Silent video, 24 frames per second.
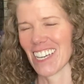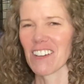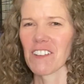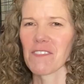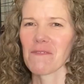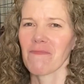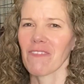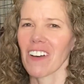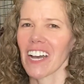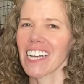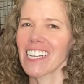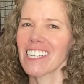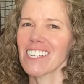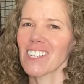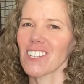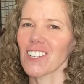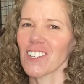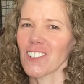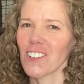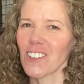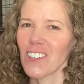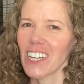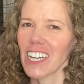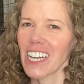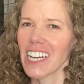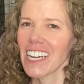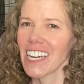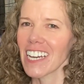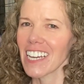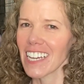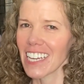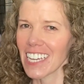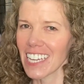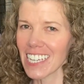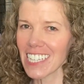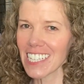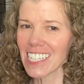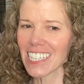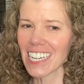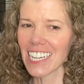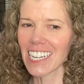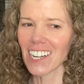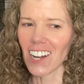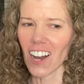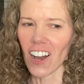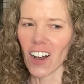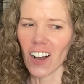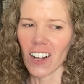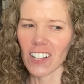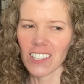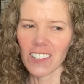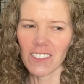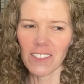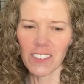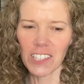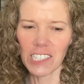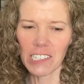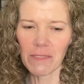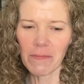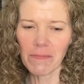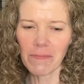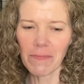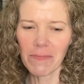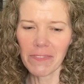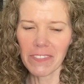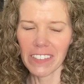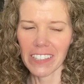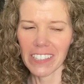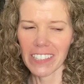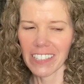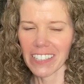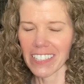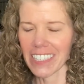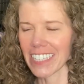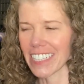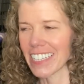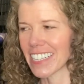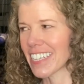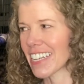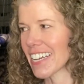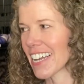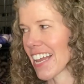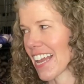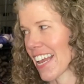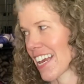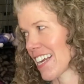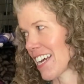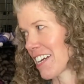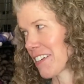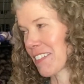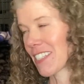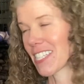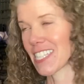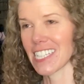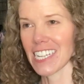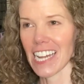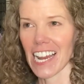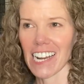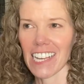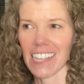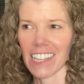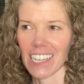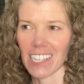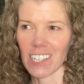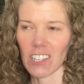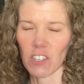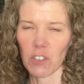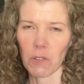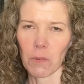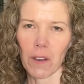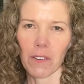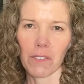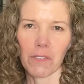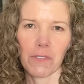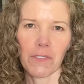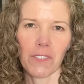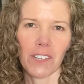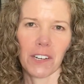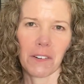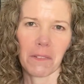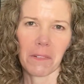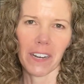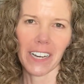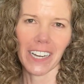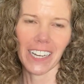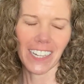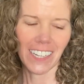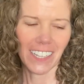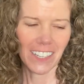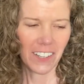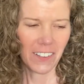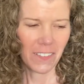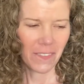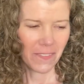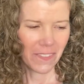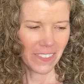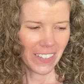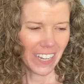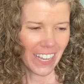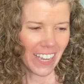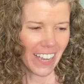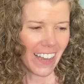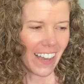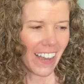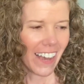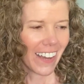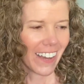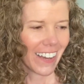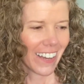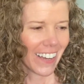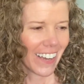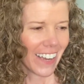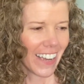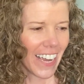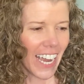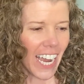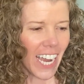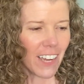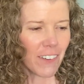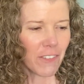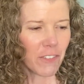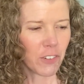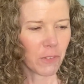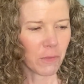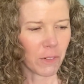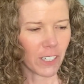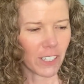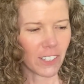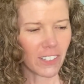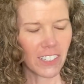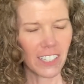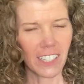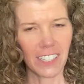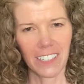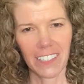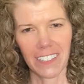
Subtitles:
Mind you, he did all of them and I was standing like 12 feet away. Afterwards,